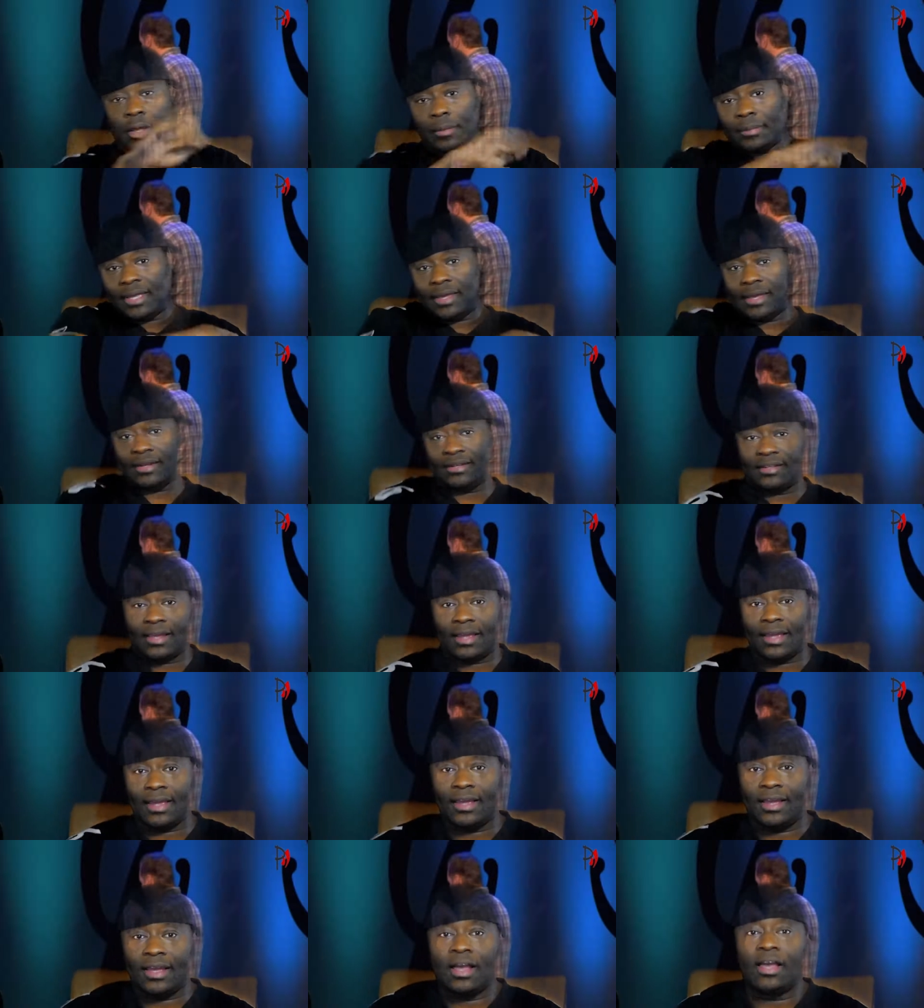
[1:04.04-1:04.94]
on
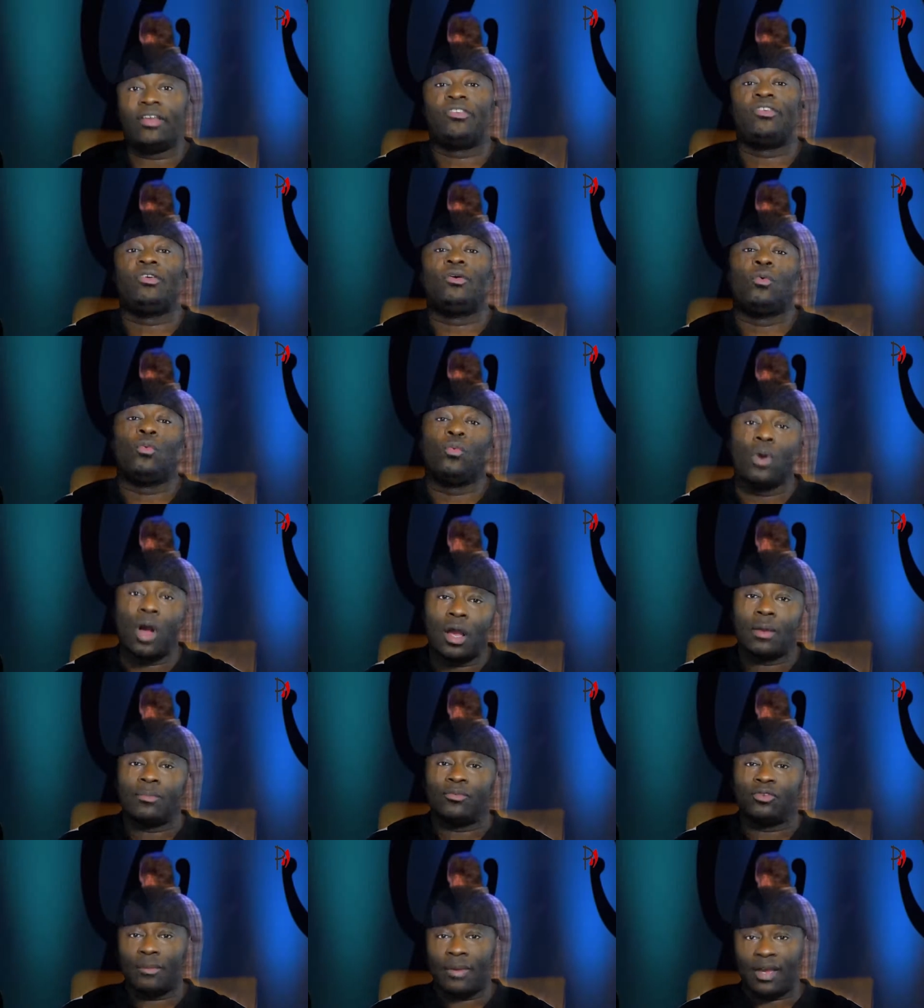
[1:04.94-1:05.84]
hey guys,
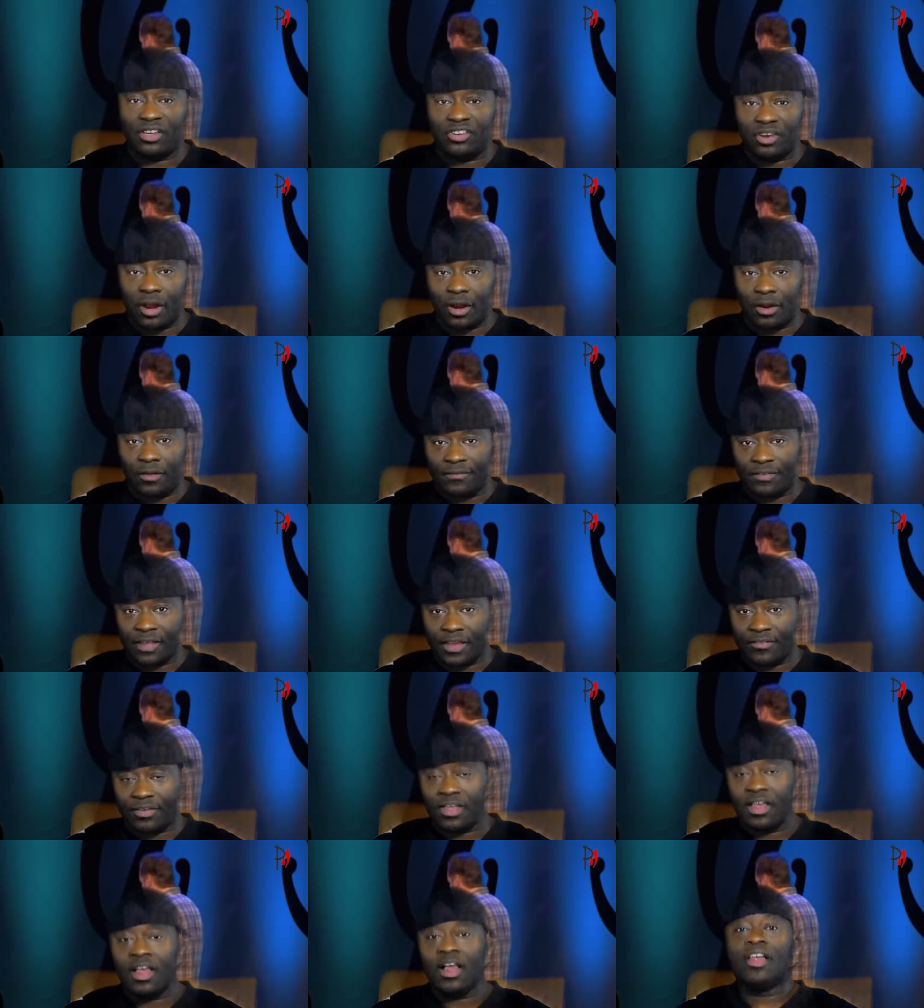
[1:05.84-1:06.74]
welcome to my channel
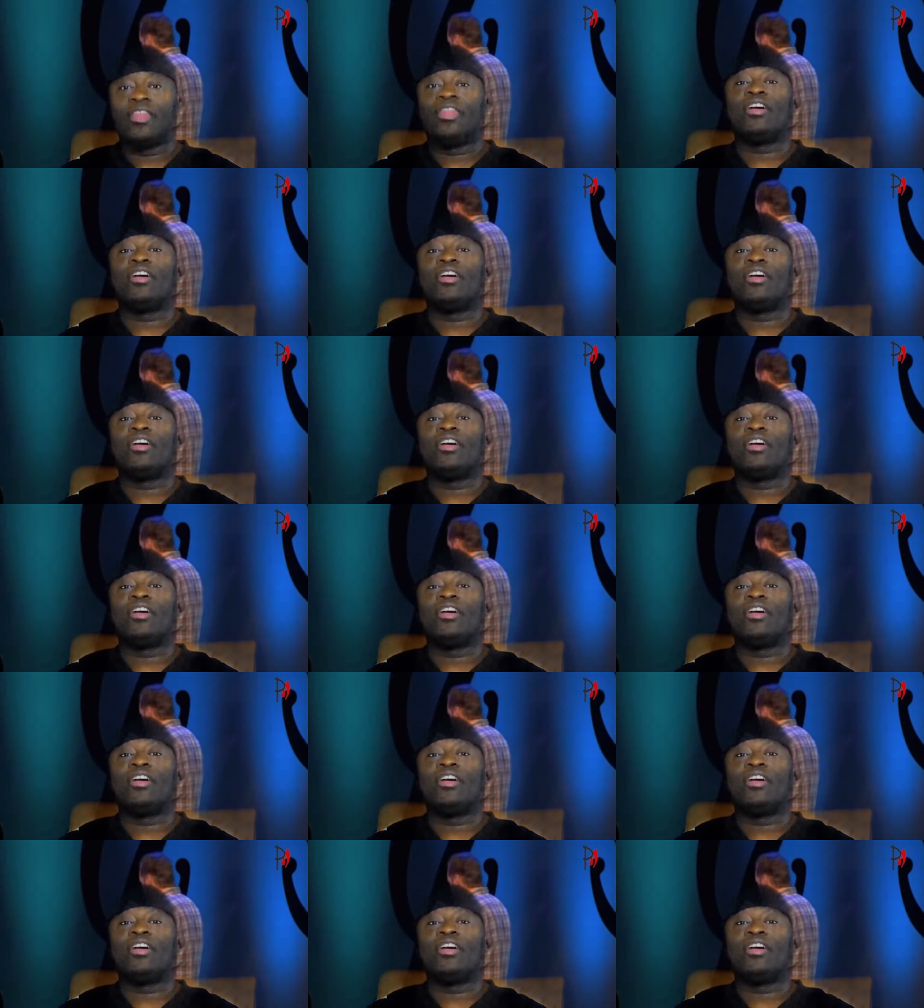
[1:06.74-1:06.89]
Phlava.